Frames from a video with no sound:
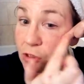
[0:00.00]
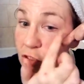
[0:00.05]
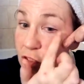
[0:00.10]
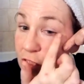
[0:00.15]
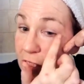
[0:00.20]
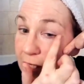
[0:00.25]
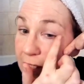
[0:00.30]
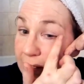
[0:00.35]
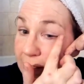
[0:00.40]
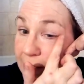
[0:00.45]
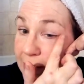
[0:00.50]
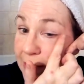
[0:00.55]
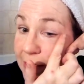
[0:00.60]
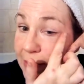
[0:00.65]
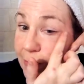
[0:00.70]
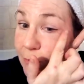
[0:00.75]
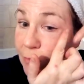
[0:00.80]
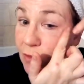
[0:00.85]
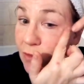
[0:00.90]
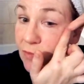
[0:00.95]

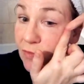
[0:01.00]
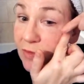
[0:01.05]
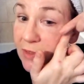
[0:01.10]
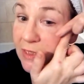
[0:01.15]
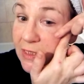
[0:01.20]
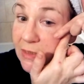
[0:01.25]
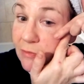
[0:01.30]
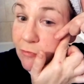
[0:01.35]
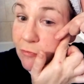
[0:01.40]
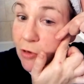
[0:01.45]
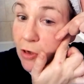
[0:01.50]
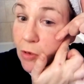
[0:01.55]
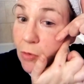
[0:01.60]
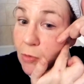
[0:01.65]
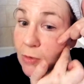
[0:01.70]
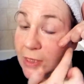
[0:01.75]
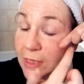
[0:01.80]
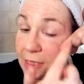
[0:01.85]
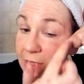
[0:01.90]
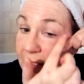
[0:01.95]
gently moving it,
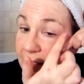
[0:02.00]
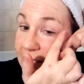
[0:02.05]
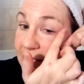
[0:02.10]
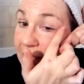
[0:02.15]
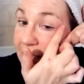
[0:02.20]
rolling it